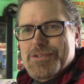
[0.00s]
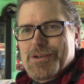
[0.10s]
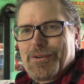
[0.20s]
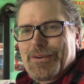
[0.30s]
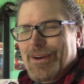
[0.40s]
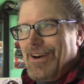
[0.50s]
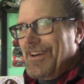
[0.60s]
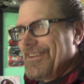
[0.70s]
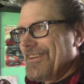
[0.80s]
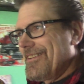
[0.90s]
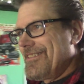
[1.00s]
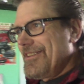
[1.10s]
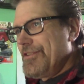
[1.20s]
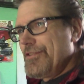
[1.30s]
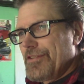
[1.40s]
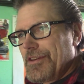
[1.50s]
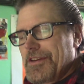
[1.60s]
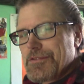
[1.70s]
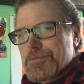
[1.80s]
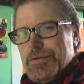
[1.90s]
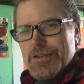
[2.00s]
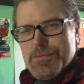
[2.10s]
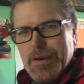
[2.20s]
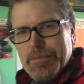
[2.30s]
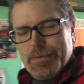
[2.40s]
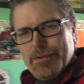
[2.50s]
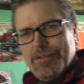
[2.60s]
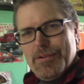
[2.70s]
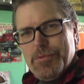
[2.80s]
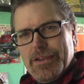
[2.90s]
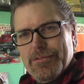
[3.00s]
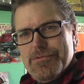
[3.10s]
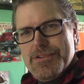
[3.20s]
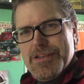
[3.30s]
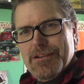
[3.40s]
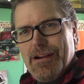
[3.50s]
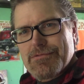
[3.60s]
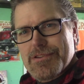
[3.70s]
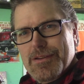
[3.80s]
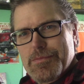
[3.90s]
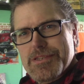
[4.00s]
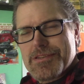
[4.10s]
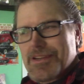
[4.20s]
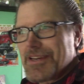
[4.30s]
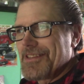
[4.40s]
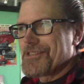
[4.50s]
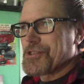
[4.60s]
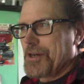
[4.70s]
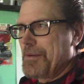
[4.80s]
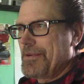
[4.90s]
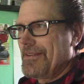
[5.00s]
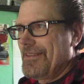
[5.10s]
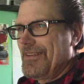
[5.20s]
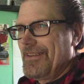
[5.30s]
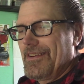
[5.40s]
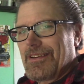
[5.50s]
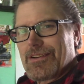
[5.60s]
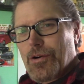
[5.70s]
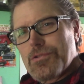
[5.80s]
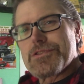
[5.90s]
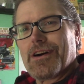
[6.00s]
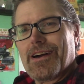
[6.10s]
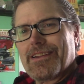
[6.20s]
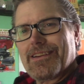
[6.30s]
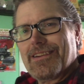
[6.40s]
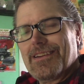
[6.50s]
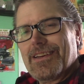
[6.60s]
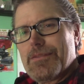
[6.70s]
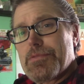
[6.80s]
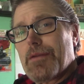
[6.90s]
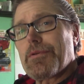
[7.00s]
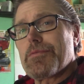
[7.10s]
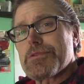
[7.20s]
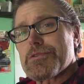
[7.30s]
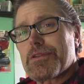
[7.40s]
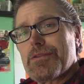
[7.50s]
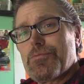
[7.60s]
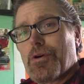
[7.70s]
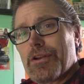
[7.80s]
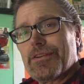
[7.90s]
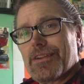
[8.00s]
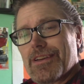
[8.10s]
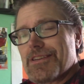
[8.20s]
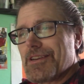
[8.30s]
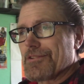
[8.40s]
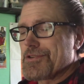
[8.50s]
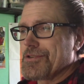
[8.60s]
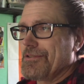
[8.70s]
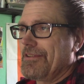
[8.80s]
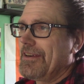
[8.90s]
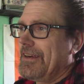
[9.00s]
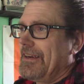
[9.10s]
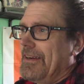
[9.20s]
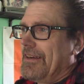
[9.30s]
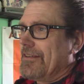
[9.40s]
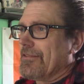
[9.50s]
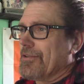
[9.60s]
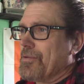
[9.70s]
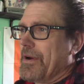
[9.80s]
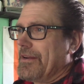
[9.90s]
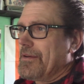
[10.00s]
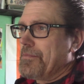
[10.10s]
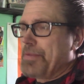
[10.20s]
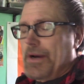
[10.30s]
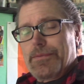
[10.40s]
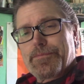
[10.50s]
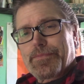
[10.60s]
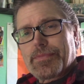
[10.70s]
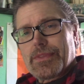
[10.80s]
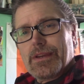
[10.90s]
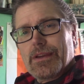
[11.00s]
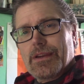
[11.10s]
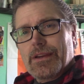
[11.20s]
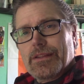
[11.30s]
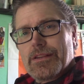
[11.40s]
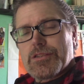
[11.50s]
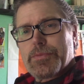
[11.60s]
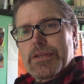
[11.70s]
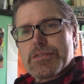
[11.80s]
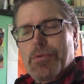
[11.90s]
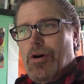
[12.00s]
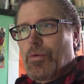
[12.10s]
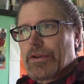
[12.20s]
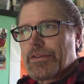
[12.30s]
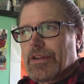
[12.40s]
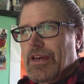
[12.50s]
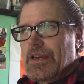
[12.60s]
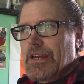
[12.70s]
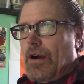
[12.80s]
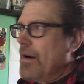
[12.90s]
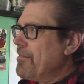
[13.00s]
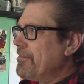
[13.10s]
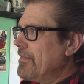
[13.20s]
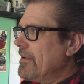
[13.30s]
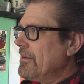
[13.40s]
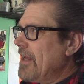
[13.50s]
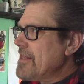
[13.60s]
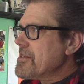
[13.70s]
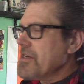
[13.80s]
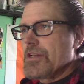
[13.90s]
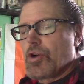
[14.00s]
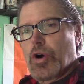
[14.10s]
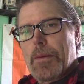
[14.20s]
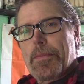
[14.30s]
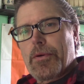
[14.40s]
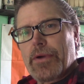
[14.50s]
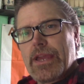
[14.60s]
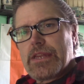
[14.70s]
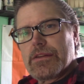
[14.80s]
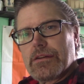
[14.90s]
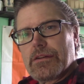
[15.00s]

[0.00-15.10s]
going on? Did you think it was because my birthday weekend was here I was going to miss a day in the shop? Of course not. But I'm going to miss a day one day here soon. Don't know when. But this will be a small one today. Let's incorporate